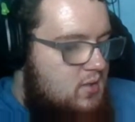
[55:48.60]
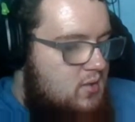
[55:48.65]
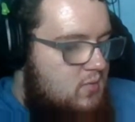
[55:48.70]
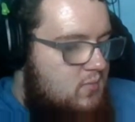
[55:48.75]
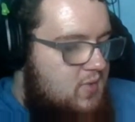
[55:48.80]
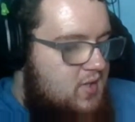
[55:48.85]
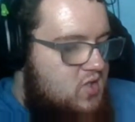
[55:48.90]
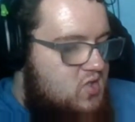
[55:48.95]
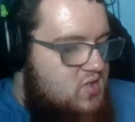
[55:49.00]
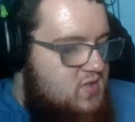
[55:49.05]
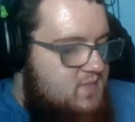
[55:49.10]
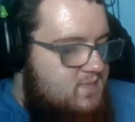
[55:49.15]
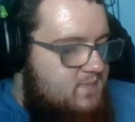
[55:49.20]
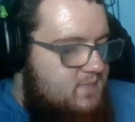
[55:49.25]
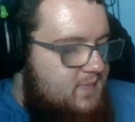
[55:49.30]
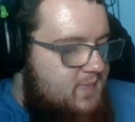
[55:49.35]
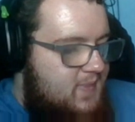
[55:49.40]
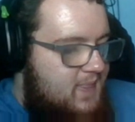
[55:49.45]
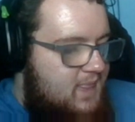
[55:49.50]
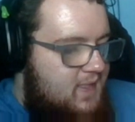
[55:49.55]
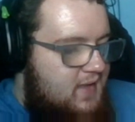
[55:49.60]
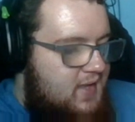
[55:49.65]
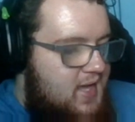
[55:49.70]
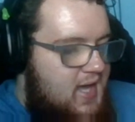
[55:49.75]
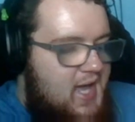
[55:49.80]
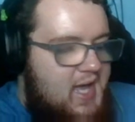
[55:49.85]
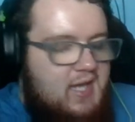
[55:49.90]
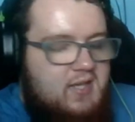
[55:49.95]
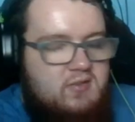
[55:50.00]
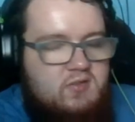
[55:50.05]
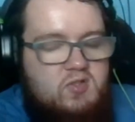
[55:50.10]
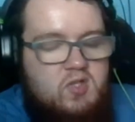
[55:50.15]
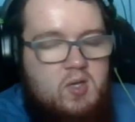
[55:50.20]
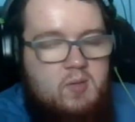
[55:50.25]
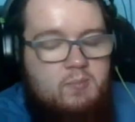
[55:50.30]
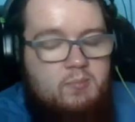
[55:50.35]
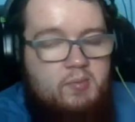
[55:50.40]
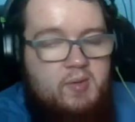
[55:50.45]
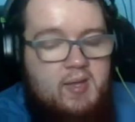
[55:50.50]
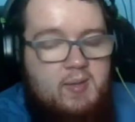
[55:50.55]
which I
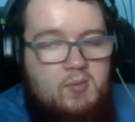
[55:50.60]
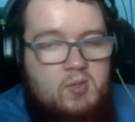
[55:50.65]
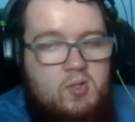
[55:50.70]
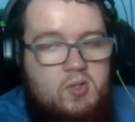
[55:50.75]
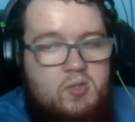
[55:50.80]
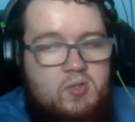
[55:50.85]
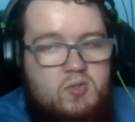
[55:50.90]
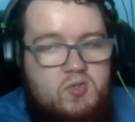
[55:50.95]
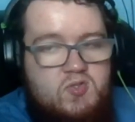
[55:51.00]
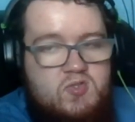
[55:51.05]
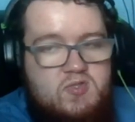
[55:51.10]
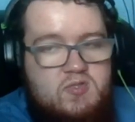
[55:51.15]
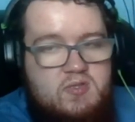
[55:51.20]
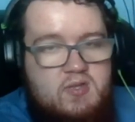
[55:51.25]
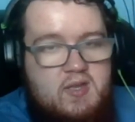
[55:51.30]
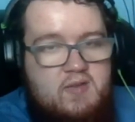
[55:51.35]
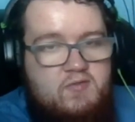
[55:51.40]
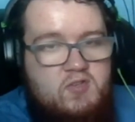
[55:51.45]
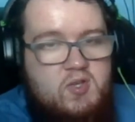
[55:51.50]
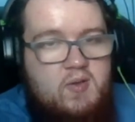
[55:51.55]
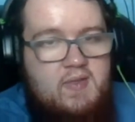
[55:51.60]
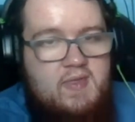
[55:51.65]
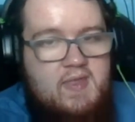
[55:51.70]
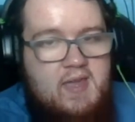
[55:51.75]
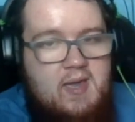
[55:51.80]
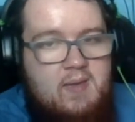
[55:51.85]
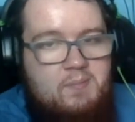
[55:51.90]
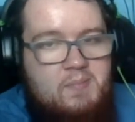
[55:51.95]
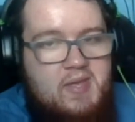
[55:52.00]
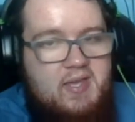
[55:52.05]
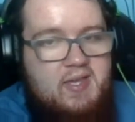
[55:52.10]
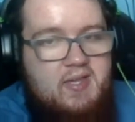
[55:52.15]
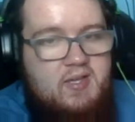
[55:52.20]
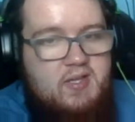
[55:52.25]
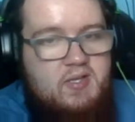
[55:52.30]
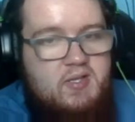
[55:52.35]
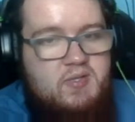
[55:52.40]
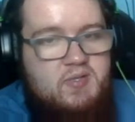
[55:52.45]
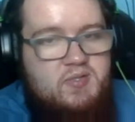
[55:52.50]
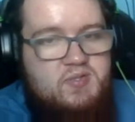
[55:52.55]
don't blame Kohl's of doing that
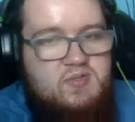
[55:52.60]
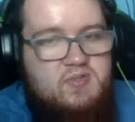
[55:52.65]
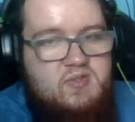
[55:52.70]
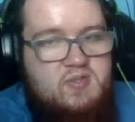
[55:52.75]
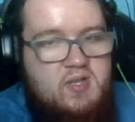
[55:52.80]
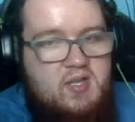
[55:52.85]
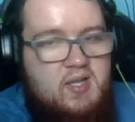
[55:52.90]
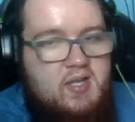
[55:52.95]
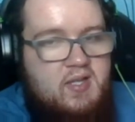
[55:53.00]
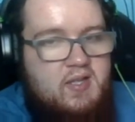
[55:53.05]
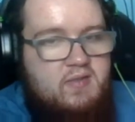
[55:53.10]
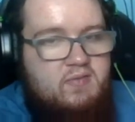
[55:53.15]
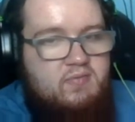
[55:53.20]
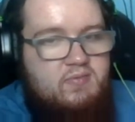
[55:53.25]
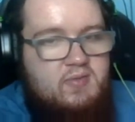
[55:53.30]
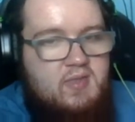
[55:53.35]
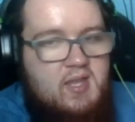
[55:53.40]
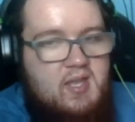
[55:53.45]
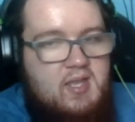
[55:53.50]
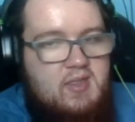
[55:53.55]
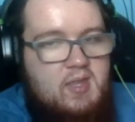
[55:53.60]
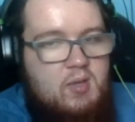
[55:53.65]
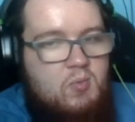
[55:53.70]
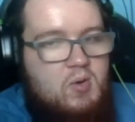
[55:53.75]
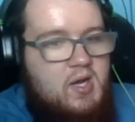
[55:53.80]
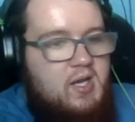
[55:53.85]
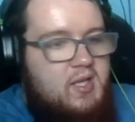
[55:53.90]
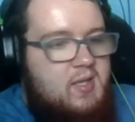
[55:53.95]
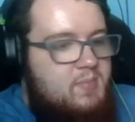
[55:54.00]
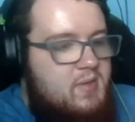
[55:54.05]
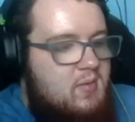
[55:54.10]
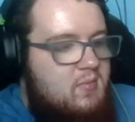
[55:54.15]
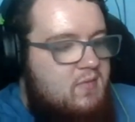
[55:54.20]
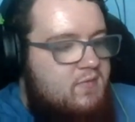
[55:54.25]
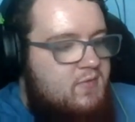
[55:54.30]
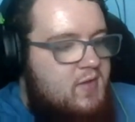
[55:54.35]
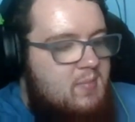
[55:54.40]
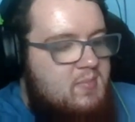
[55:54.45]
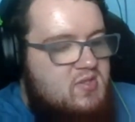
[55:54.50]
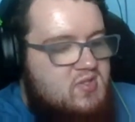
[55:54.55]
because uh, they want to compete
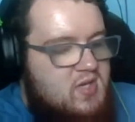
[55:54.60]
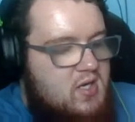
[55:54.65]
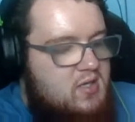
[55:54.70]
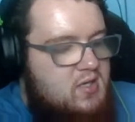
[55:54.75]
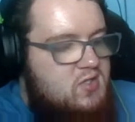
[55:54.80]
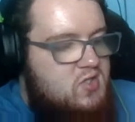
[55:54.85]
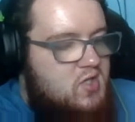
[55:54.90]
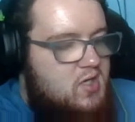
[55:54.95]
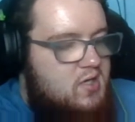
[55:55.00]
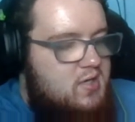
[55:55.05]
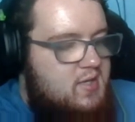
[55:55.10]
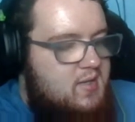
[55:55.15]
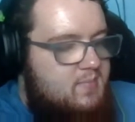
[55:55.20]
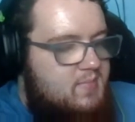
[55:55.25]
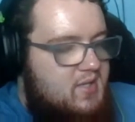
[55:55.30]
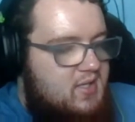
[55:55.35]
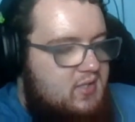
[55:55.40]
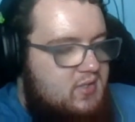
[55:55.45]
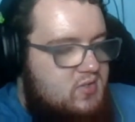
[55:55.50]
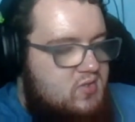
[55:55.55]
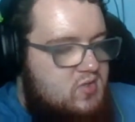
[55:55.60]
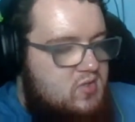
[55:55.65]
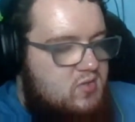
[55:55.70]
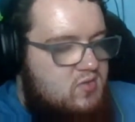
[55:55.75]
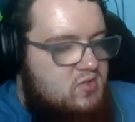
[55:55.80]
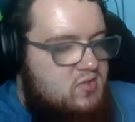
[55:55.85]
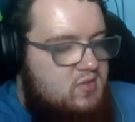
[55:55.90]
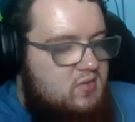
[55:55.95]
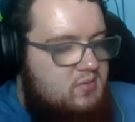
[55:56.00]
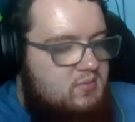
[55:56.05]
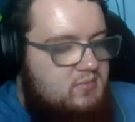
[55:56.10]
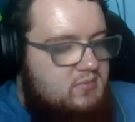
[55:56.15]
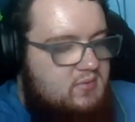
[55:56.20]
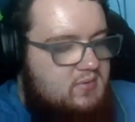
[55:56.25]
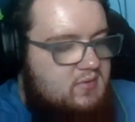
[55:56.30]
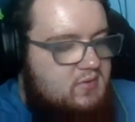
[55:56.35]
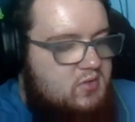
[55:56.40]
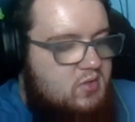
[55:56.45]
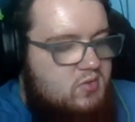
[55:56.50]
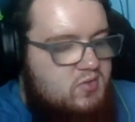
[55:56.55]
with Amazon and Target because those are
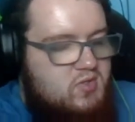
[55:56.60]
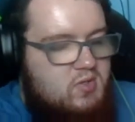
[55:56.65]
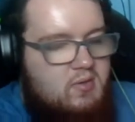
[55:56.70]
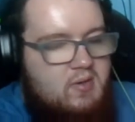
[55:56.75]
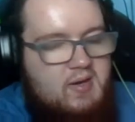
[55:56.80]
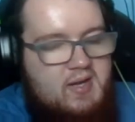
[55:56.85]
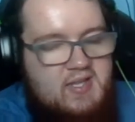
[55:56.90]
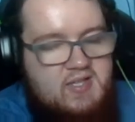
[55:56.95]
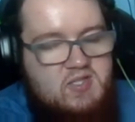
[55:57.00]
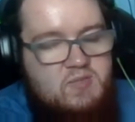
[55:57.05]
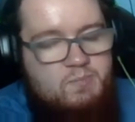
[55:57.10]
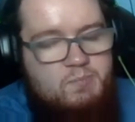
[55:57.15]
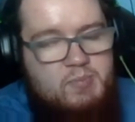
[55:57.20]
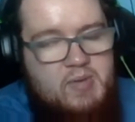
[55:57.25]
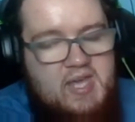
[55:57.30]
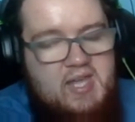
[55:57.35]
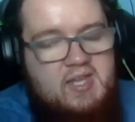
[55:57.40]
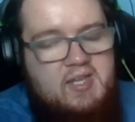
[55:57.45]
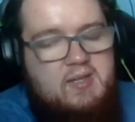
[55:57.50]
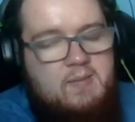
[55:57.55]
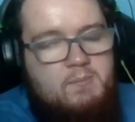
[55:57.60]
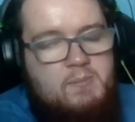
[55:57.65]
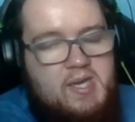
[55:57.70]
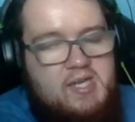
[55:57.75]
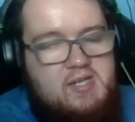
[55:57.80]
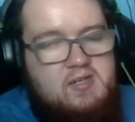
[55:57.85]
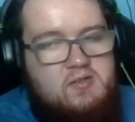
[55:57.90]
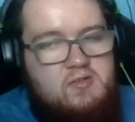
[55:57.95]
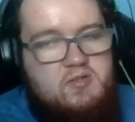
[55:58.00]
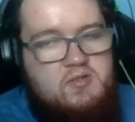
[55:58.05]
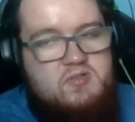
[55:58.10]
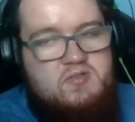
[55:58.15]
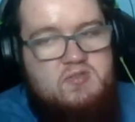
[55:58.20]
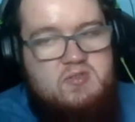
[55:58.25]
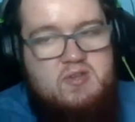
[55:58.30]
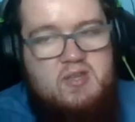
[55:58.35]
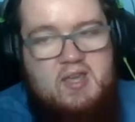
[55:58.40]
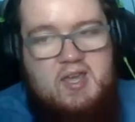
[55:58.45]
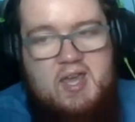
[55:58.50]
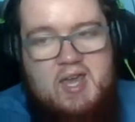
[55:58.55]
those are its big
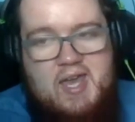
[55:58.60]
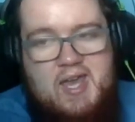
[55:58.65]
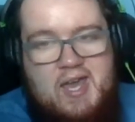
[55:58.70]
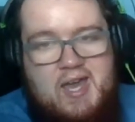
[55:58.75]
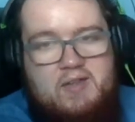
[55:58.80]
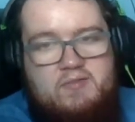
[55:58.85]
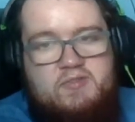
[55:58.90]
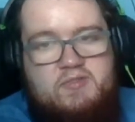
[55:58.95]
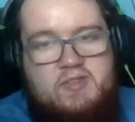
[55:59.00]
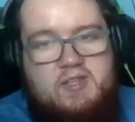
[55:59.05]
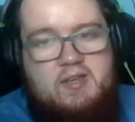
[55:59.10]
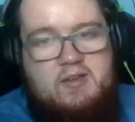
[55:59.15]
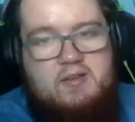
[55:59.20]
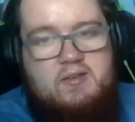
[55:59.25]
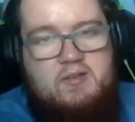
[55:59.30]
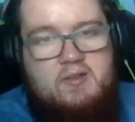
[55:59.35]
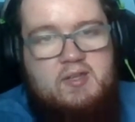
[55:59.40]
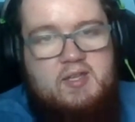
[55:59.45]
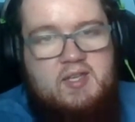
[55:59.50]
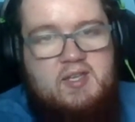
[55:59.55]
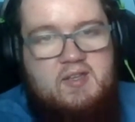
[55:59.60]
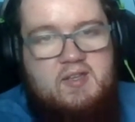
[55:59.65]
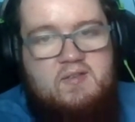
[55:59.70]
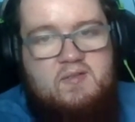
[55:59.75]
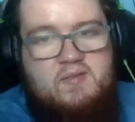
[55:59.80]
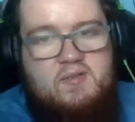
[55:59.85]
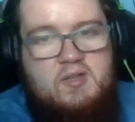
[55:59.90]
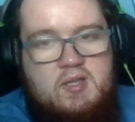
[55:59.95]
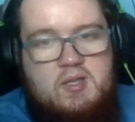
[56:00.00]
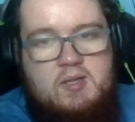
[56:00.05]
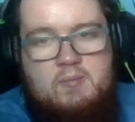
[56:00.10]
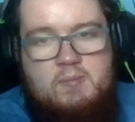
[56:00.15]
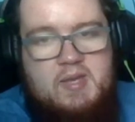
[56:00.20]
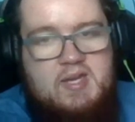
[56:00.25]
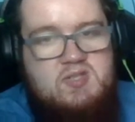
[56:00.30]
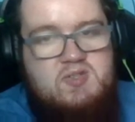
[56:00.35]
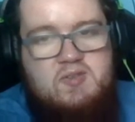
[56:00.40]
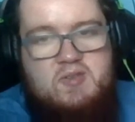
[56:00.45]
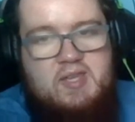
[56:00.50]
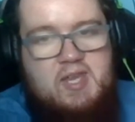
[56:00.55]
competitors out there, and
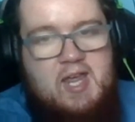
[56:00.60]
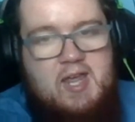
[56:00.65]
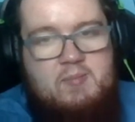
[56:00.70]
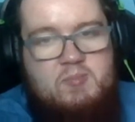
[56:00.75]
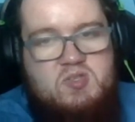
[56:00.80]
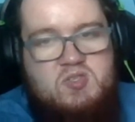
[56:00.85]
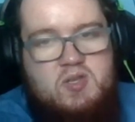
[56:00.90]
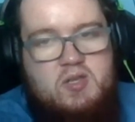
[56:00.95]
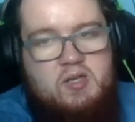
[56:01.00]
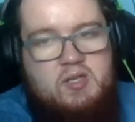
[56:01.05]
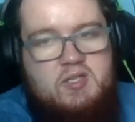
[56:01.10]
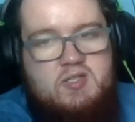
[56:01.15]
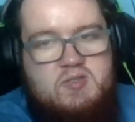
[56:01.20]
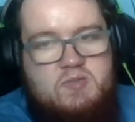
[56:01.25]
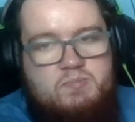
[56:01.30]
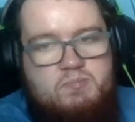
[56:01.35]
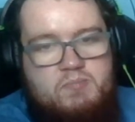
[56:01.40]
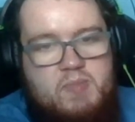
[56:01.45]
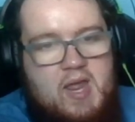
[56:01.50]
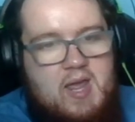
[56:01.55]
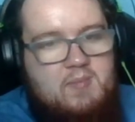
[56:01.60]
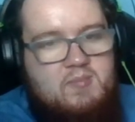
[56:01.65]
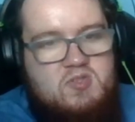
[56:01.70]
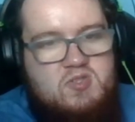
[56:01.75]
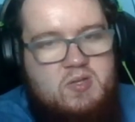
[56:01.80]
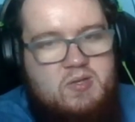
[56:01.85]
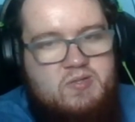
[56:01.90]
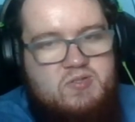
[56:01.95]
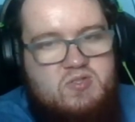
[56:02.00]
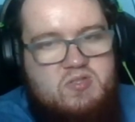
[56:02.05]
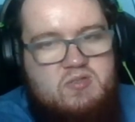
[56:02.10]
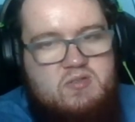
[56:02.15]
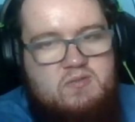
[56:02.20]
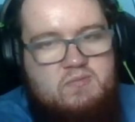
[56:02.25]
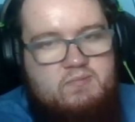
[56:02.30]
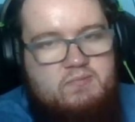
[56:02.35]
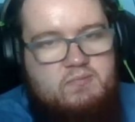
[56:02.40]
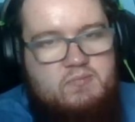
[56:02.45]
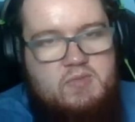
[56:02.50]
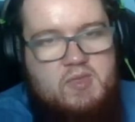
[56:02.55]
basically Amazon because Amazon's
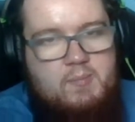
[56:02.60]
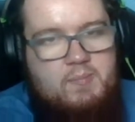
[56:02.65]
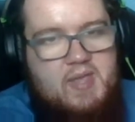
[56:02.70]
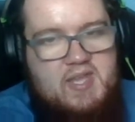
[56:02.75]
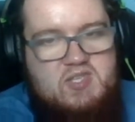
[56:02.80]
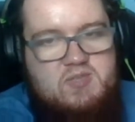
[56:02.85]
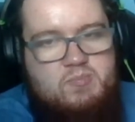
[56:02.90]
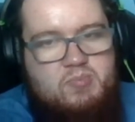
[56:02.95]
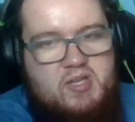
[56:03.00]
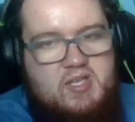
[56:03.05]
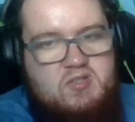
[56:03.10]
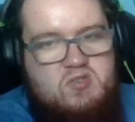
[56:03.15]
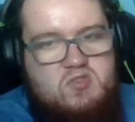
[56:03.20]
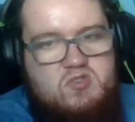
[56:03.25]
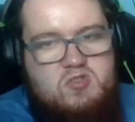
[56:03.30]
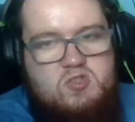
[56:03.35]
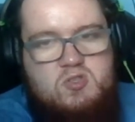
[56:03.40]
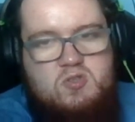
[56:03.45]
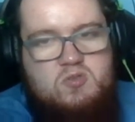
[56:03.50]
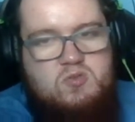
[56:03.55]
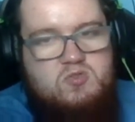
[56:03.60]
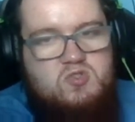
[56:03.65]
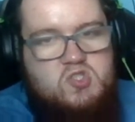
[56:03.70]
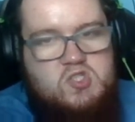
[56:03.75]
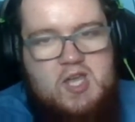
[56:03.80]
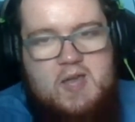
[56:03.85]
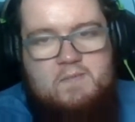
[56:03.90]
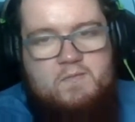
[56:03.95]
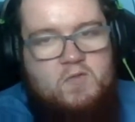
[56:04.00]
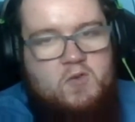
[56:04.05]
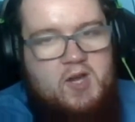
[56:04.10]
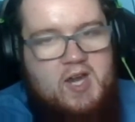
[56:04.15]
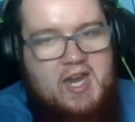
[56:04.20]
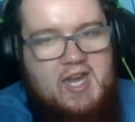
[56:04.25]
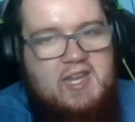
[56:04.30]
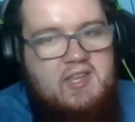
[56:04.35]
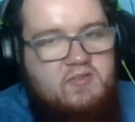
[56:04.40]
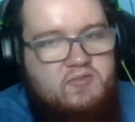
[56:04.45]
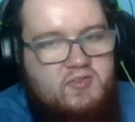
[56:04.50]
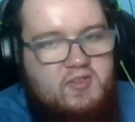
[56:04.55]
the best place to shop for
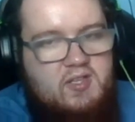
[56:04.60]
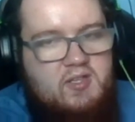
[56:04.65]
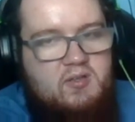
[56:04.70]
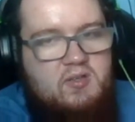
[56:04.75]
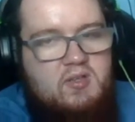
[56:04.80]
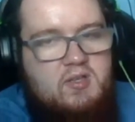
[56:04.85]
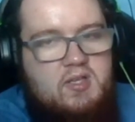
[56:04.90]
anything.